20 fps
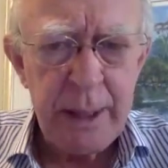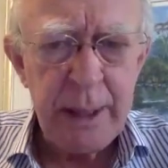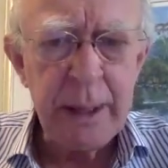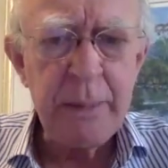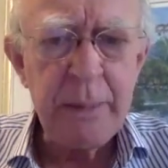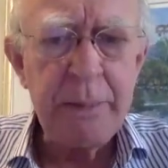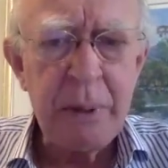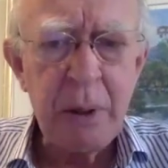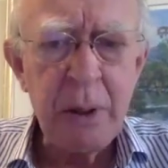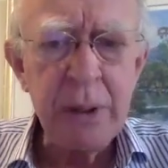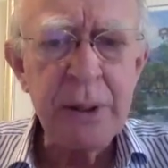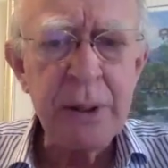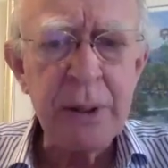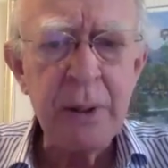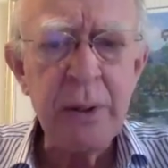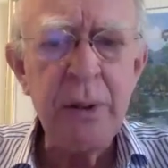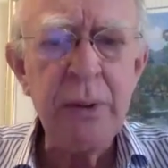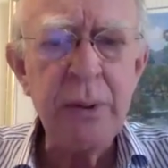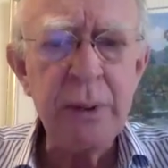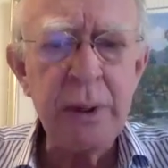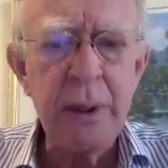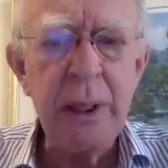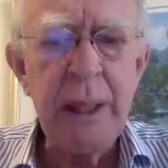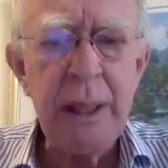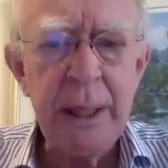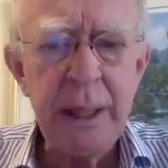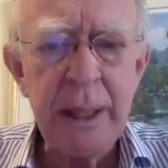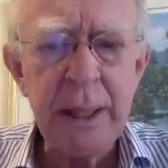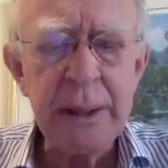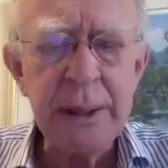in the person who's
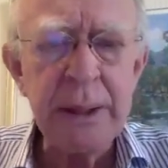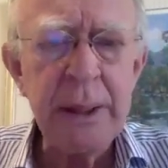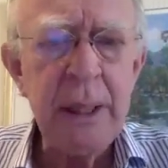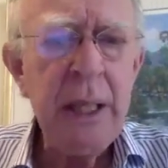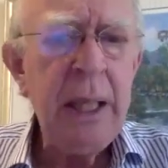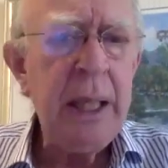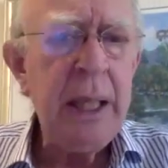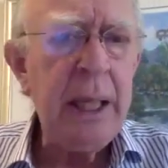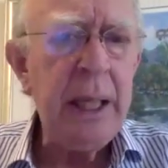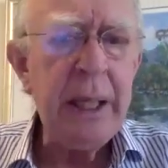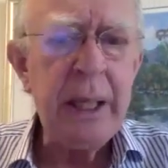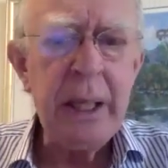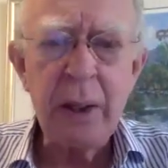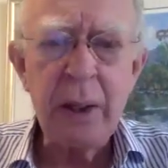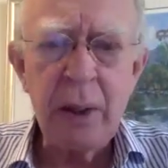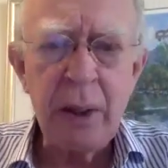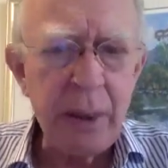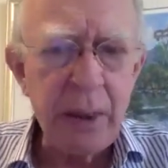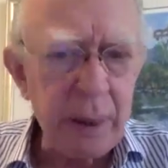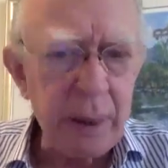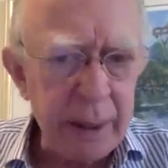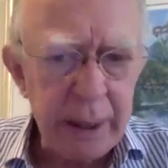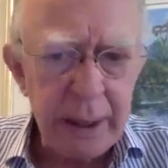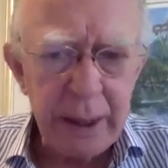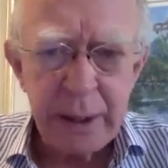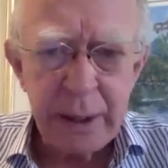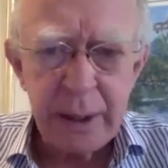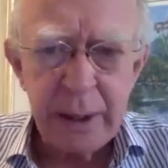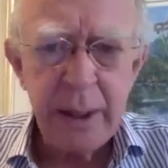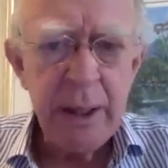leading us, in our
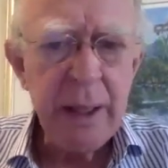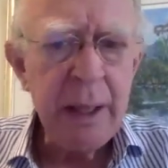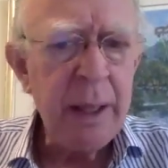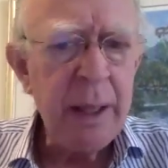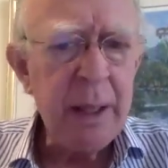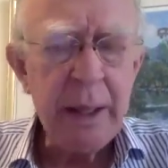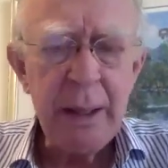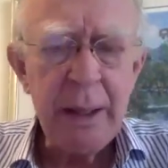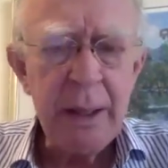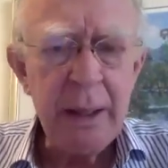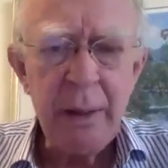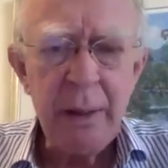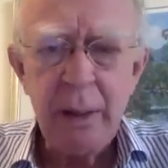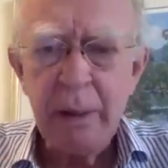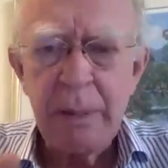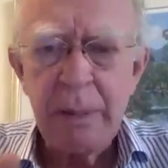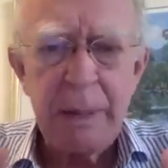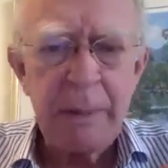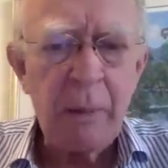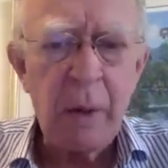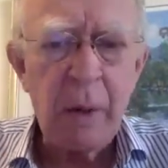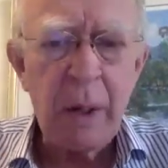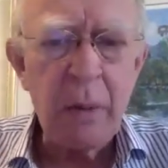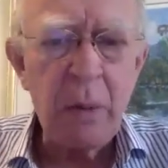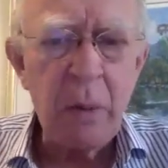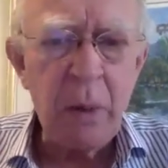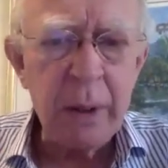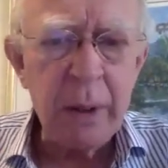colleagues, in people we're